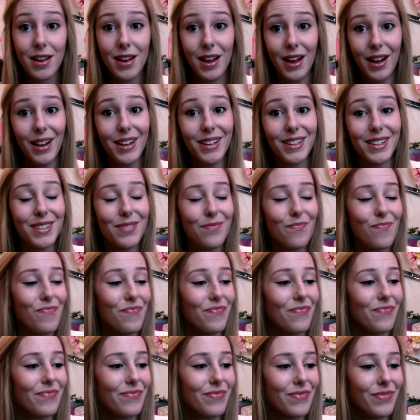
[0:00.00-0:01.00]

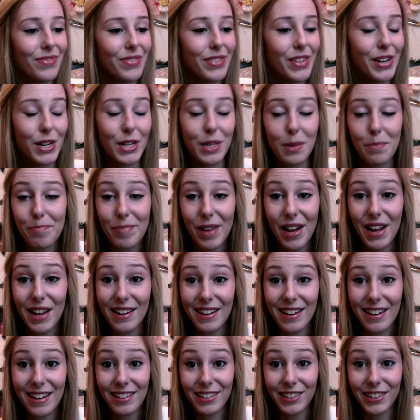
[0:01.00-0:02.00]
Um, there's a button
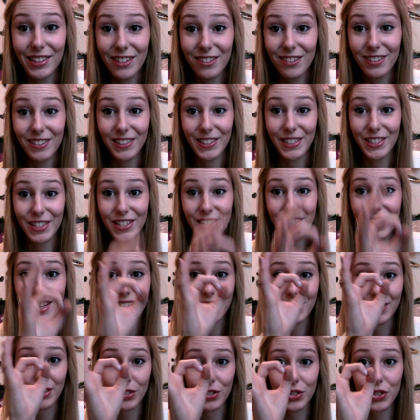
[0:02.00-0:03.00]
and it literally just says
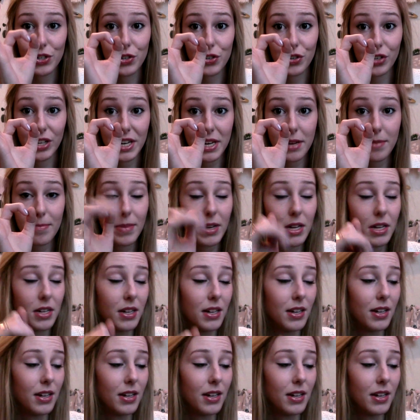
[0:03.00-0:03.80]
stream.